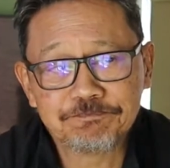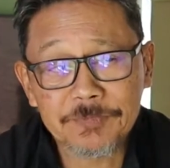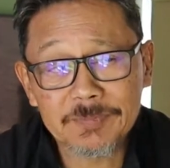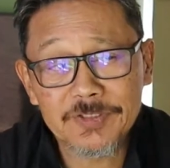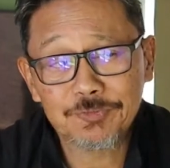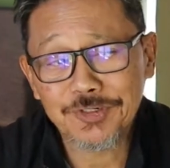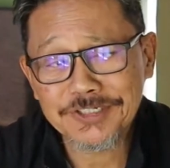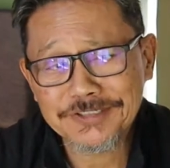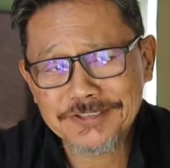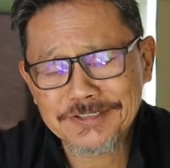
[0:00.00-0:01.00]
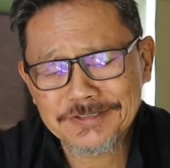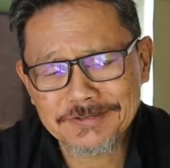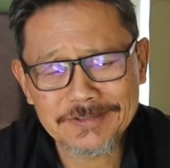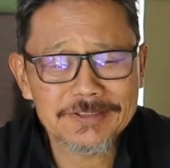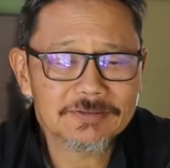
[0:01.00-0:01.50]
maybe rice,
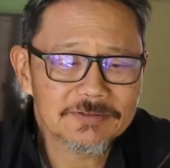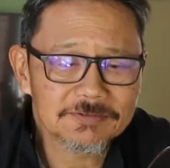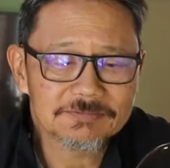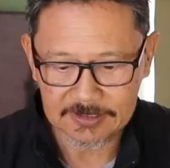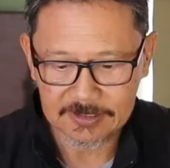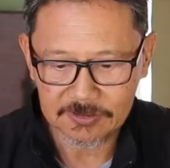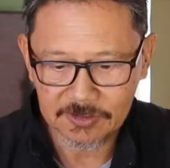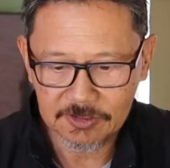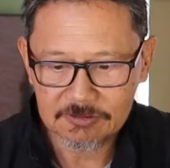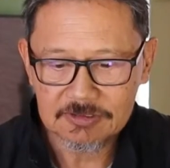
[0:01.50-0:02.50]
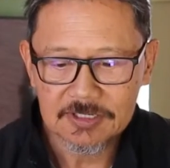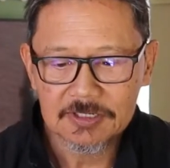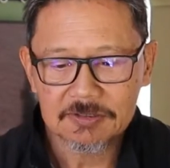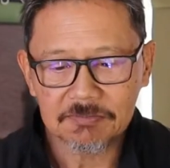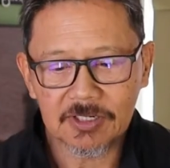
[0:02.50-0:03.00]
yeah. And then here,
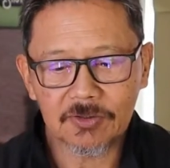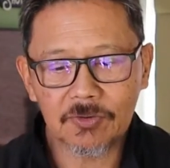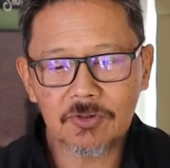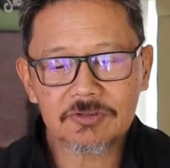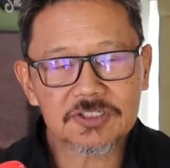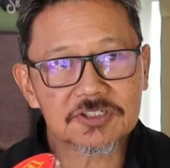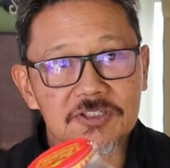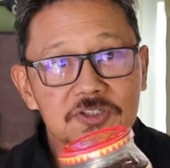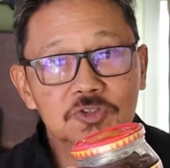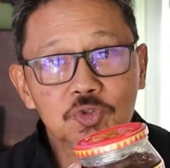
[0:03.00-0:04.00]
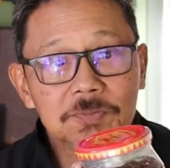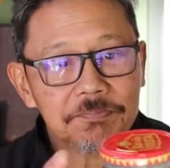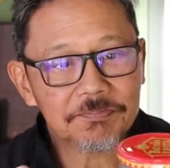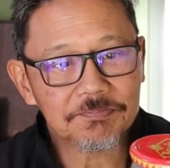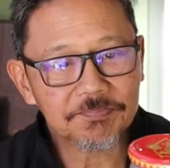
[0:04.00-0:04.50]
bagoong, this is the shrimp
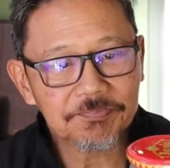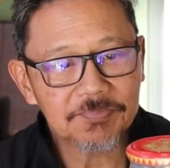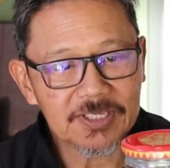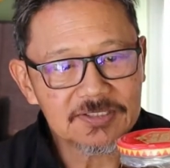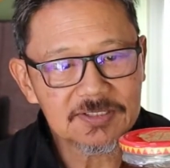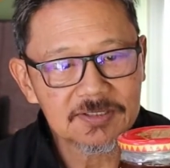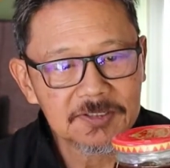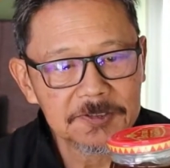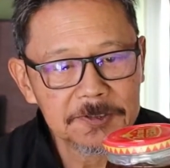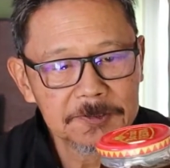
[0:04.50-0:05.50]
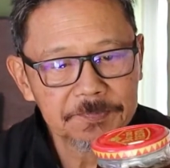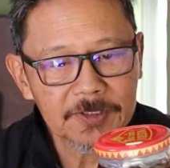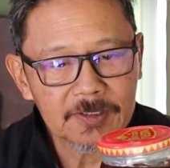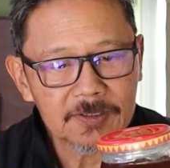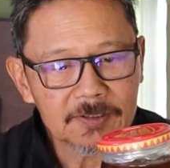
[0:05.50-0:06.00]
paste.
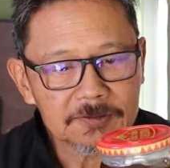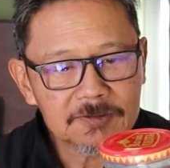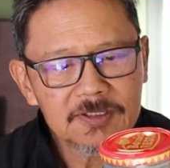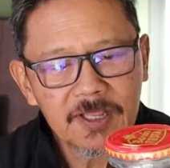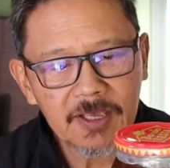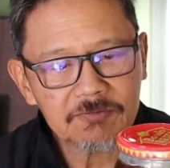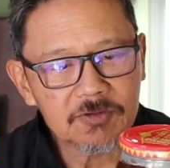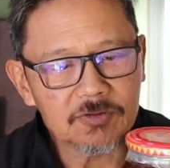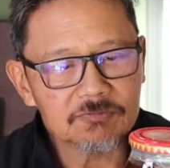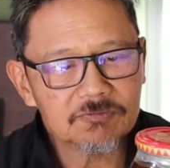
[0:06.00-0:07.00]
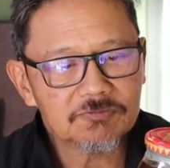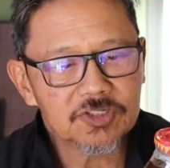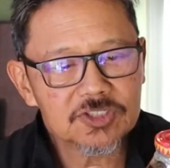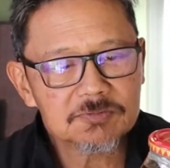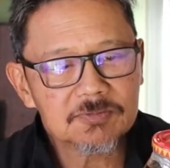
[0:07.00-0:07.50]
Did have the
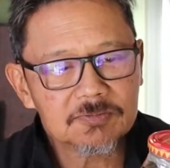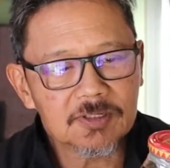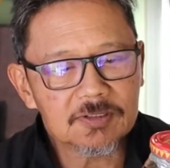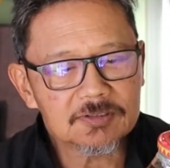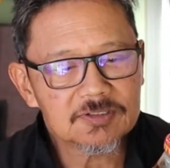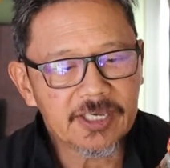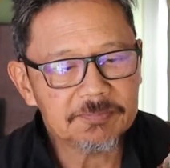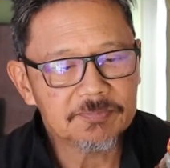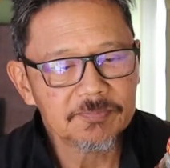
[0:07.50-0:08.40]
fish type,